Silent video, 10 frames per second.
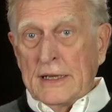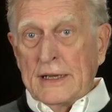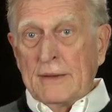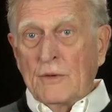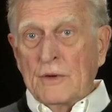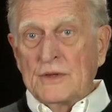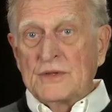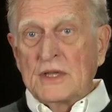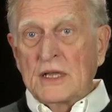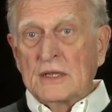I wanted to
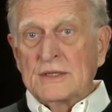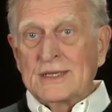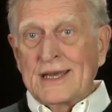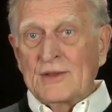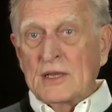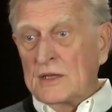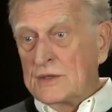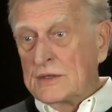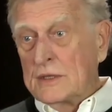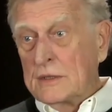stay in the
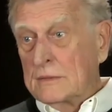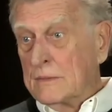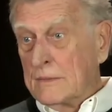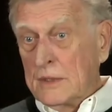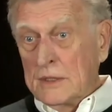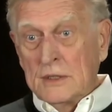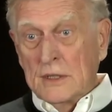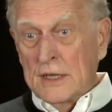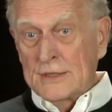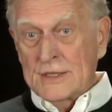Southeast and in
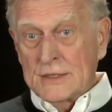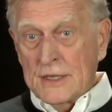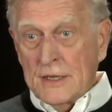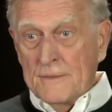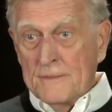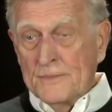the SEC.